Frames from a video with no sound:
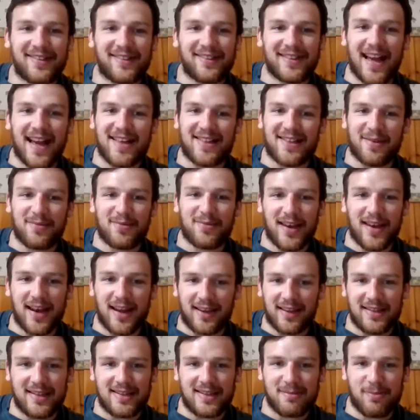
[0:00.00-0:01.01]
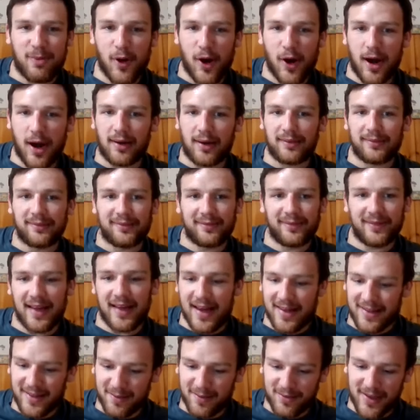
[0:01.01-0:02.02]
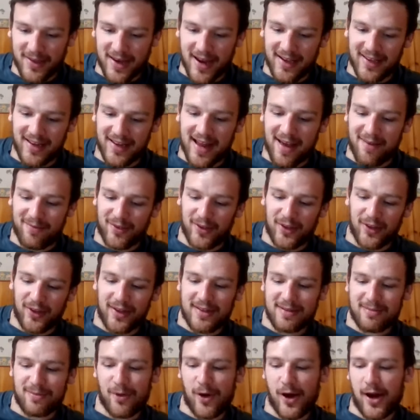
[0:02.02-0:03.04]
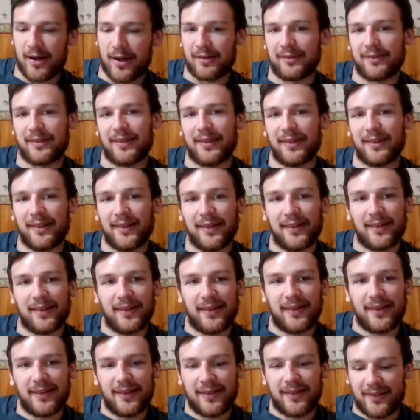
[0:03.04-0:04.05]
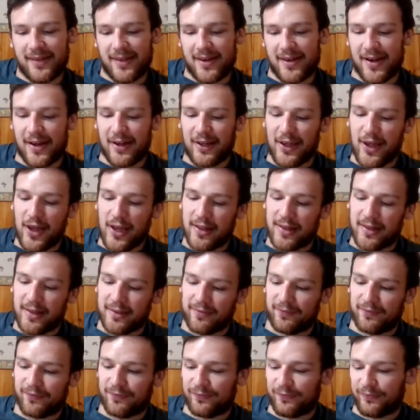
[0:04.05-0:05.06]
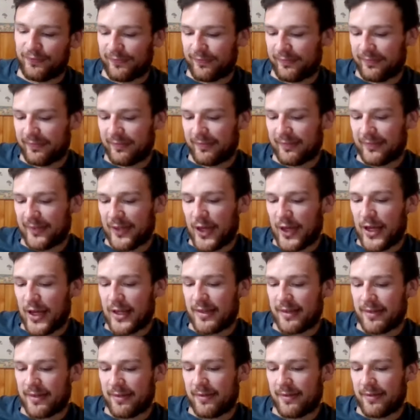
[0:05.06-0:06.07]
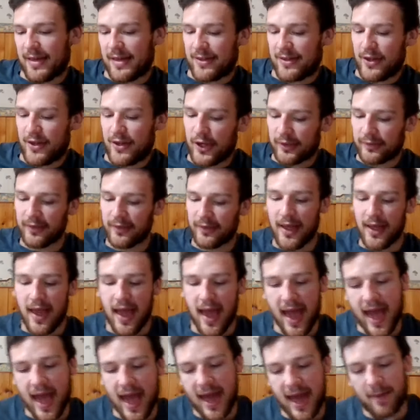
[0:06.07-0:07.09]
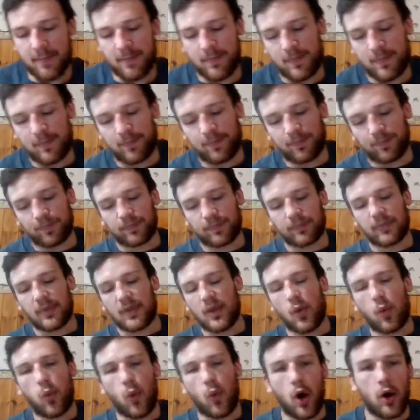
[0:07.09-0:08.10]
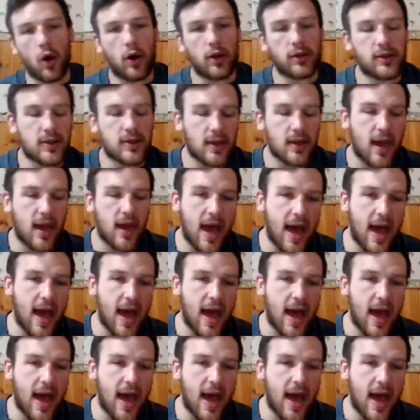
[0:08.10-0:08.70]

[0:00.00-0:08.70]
That's something I can support. That's something I can absolutely support. And good. That's cool. What